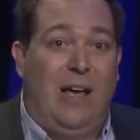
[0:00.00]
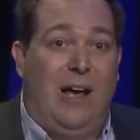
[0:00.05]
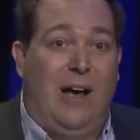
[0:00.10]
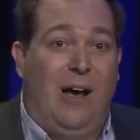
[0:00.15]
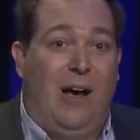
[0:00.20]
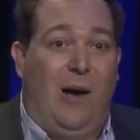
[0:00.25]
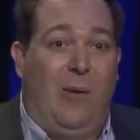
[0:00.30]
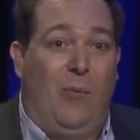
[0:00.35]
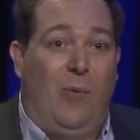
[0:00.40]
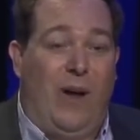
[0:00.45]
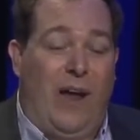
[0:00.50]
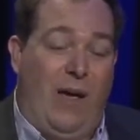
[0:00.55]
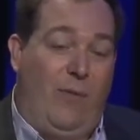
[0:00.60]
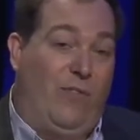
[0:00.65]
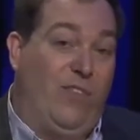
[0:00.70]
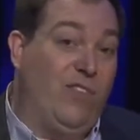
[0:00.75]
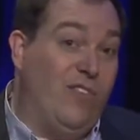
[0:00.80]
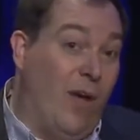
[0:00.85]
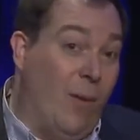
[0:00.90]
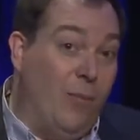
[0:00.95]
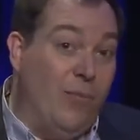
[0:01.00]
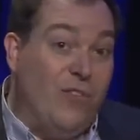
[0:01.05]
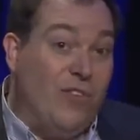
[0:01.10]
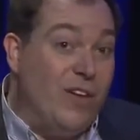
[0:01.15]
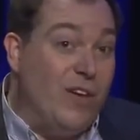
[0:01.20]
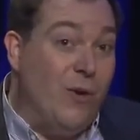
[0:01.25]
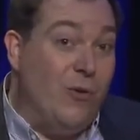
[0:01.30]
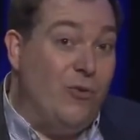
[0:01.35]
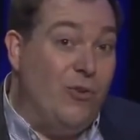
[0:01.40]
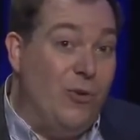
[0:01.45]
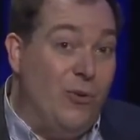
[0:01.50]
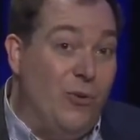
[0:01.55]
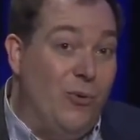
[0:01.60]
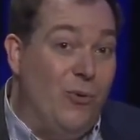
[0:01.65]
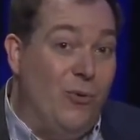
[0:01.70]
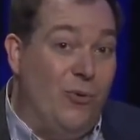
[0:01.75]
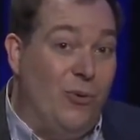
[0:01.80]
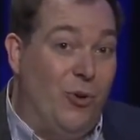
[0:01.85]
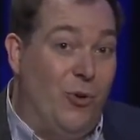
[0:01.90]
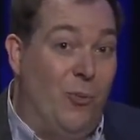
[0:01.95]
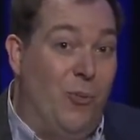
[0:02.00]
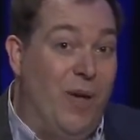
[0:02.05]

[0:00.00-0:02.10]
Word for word: Um, we have some CO2, a little